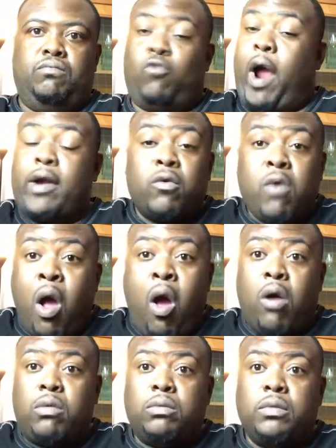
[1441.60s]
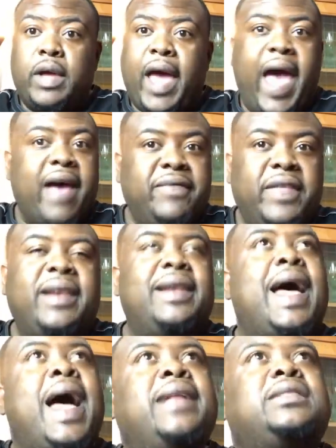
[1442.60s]
Right or wrong? Have they
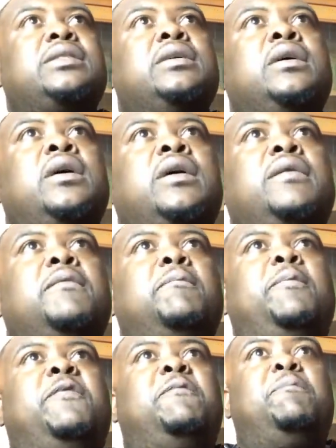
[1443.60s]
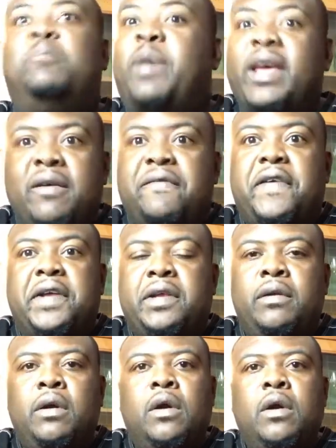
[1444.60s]
not
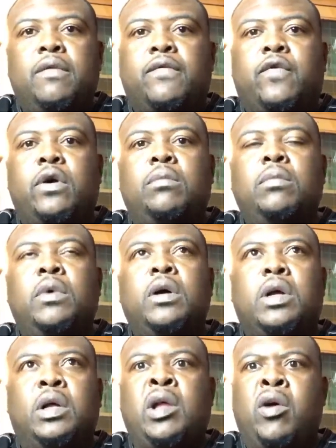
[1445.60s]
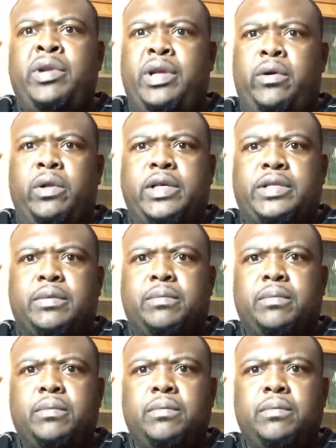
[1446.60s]
benefited from colonialism?